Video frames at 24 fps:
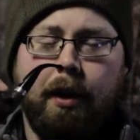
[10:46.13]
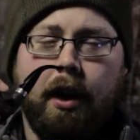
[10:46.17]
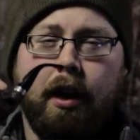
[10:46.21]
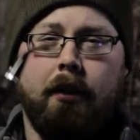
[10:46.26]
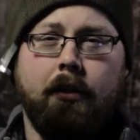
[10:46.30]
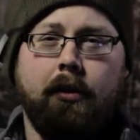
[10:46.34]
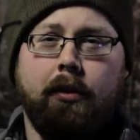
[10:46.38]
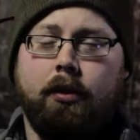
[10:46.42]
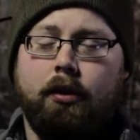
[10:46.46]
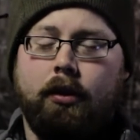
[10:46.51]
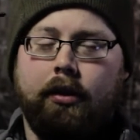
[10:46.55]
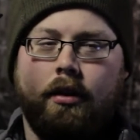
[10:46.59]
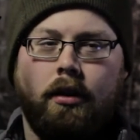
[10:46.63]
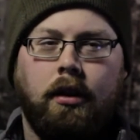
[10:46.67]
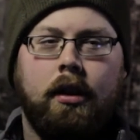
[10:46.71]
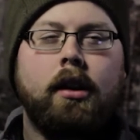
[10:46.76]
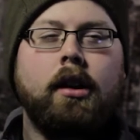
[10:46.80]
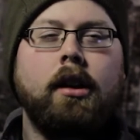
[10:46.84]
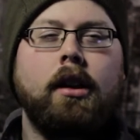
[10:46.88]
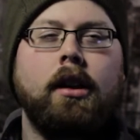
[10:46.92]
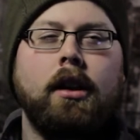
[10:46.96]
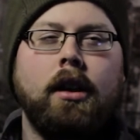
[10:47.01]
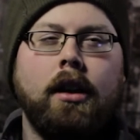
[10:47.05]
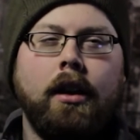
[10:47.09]
Yeah, it was
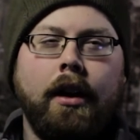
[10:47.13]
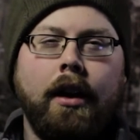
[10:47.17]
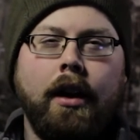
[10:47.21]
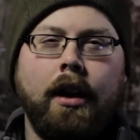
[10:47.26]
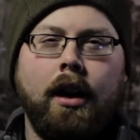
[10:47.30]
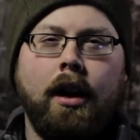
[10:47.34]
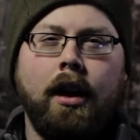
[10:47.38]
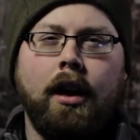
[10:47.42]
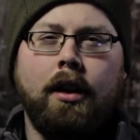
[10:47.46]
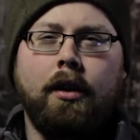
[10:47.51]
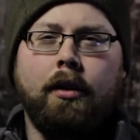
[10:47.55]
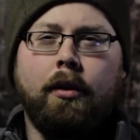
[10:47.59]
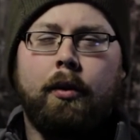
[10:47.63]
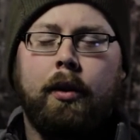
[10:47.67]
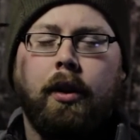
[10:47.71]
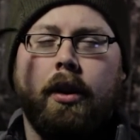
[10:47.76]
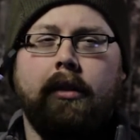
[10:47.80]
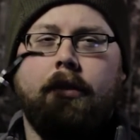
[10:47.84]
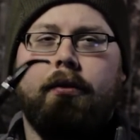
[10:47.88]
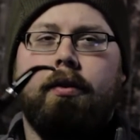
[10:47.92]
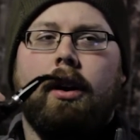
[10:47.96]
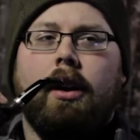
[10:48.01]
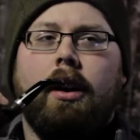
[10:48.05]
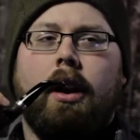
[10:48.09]

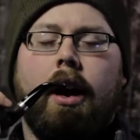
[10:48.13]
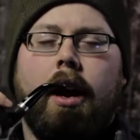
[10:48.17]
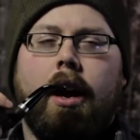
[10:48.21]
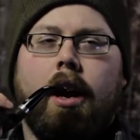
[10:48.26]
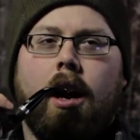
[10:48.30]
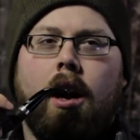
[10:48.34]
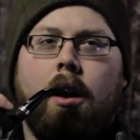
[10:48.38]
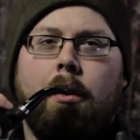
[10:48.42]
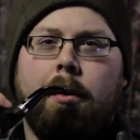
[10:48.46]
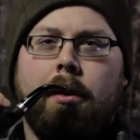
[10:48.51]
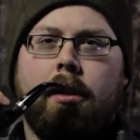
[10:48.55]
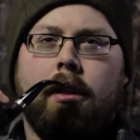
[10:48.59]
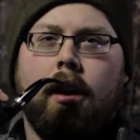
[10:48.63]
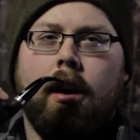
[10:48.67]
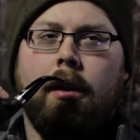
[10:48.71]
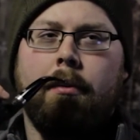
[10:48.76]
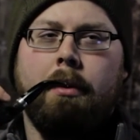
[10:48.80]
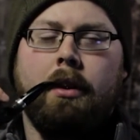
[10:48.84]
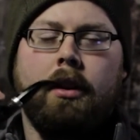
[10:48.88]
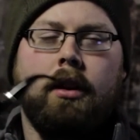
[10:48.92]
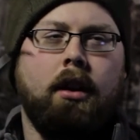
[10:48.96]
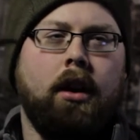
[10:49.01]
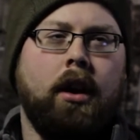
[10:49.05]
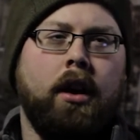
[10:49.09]
really fun to hang out with
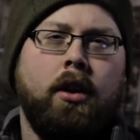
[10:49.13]
them,